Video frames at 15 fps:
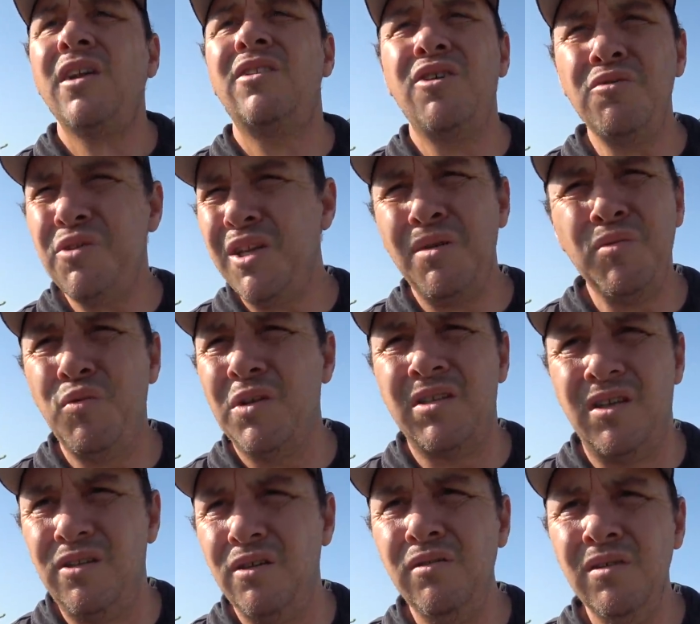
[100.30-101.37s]
Don't tell me what to
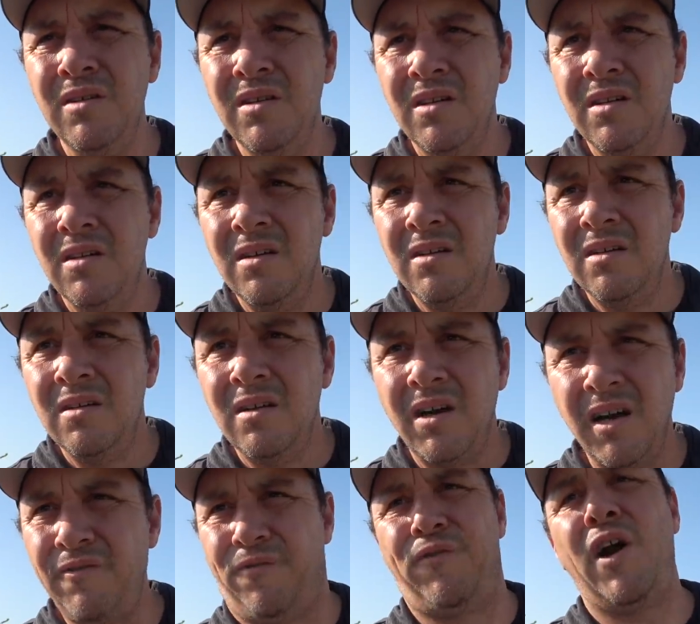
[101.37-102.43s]
do. I'm
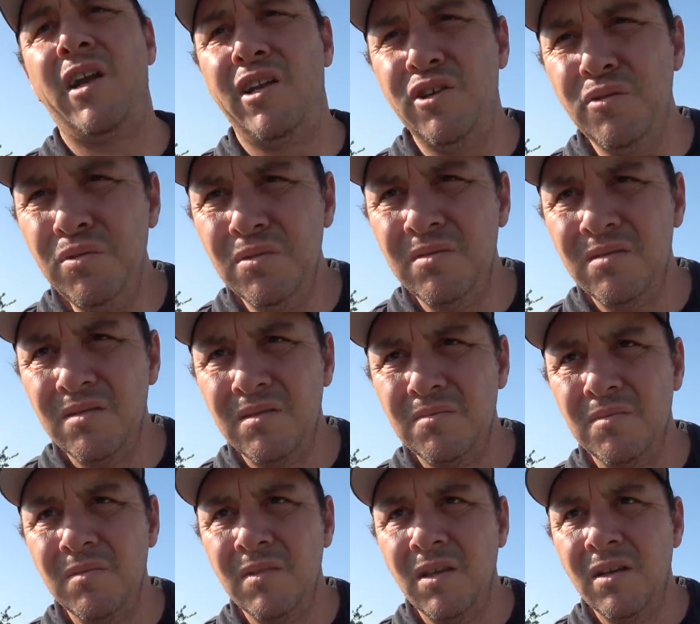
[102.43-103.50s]
not afraid of you. I'm gonna
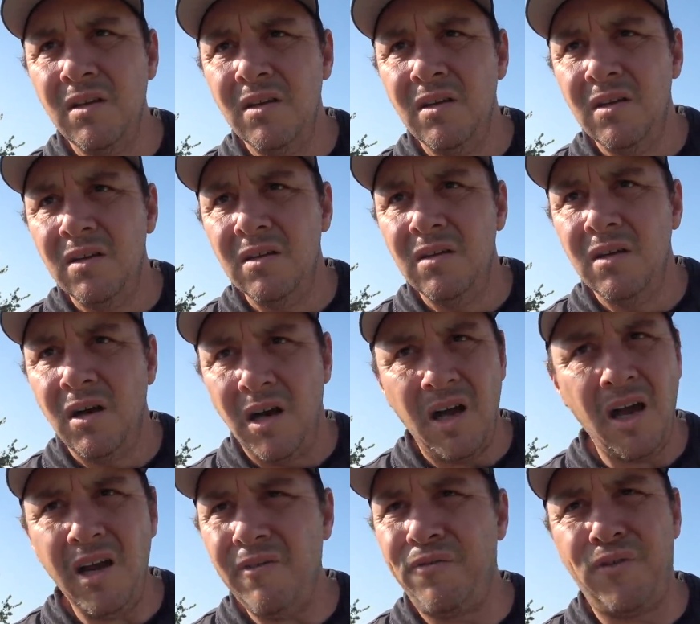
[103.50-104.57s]
defend myself. I'll tell you straight up.
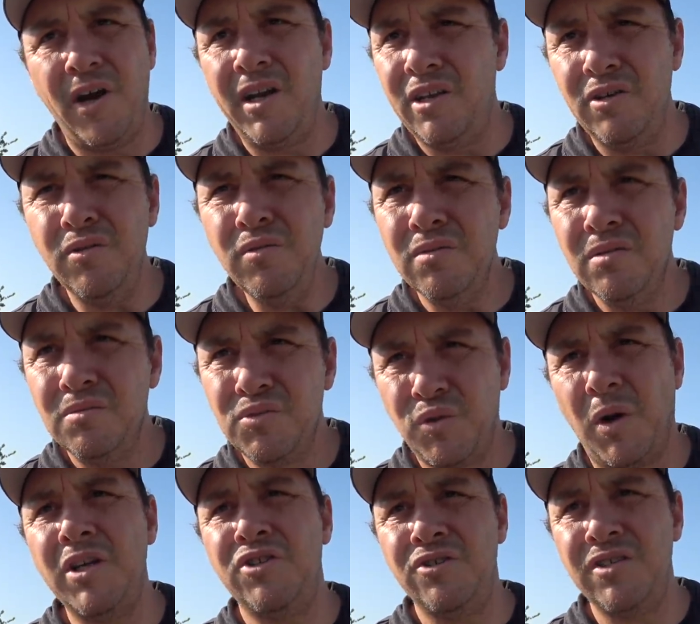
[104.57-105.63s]
I'm not afraid of you.
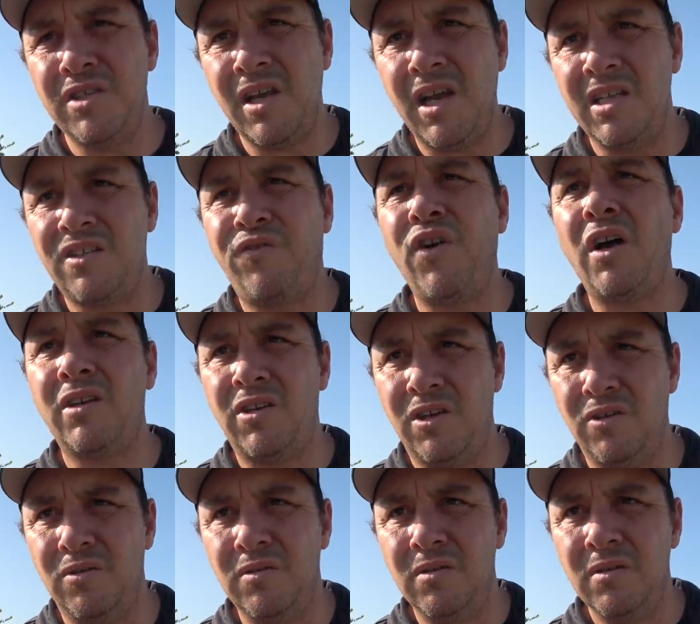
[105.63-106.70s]
Twice your size. You
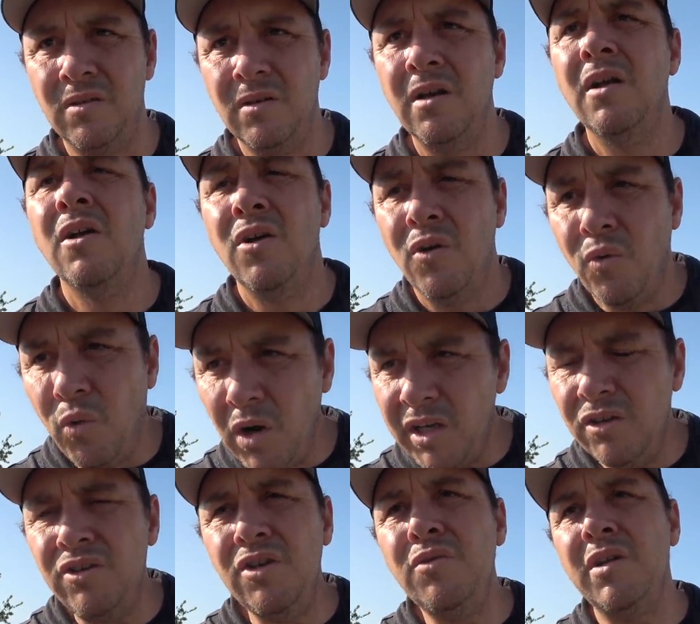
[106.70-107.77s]
care? What are
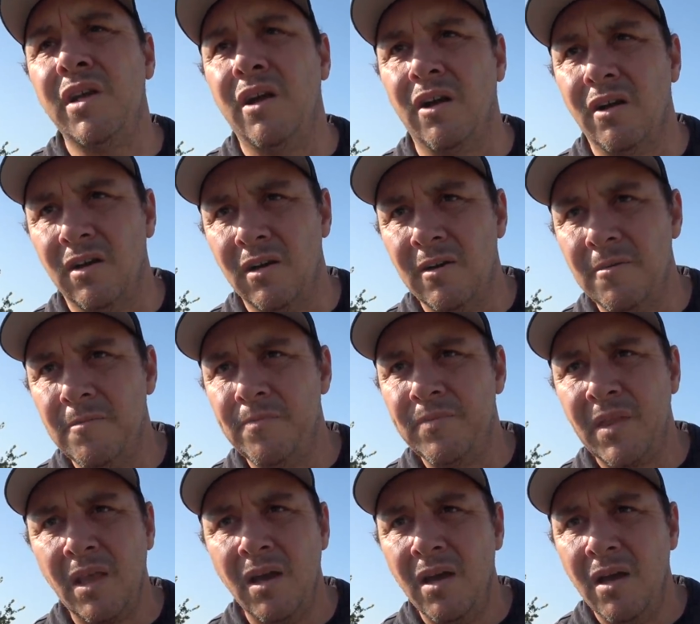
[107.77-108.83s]
you doing here? It's none of your business. I'm
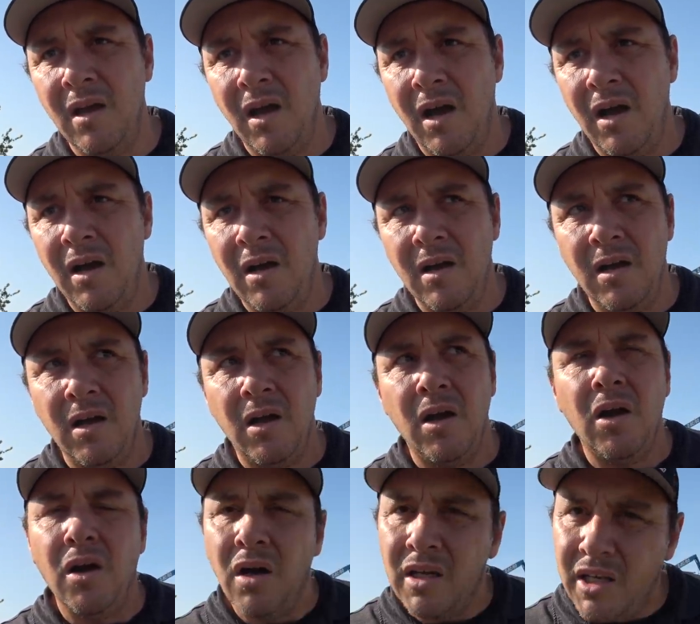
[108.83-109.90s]
working.
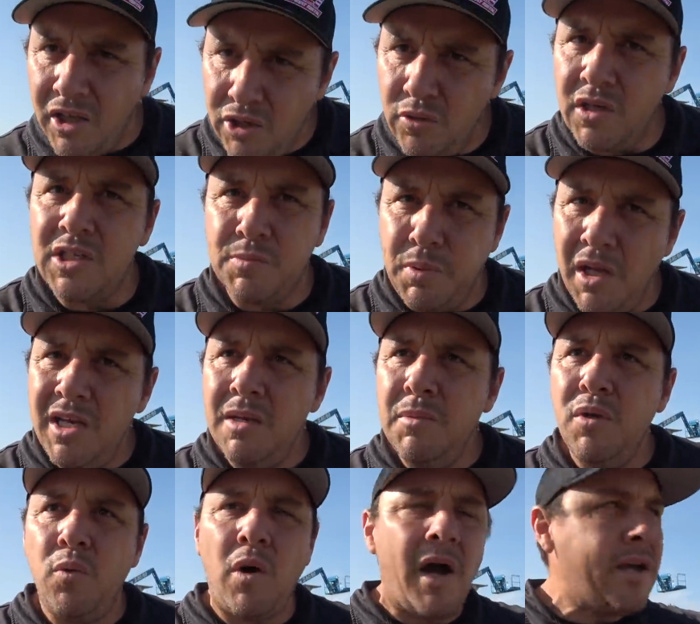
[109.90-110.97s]
Can you explain to me
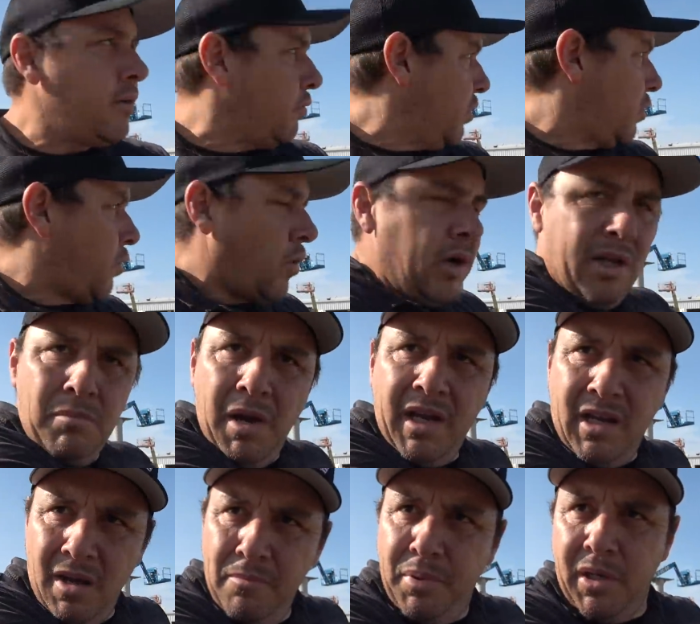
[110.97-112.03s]
why you're recording my
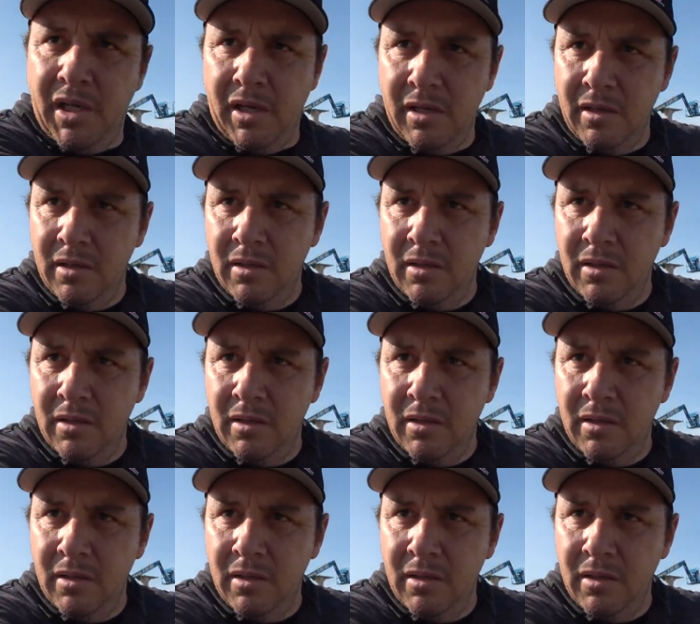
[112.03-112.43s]
company? No.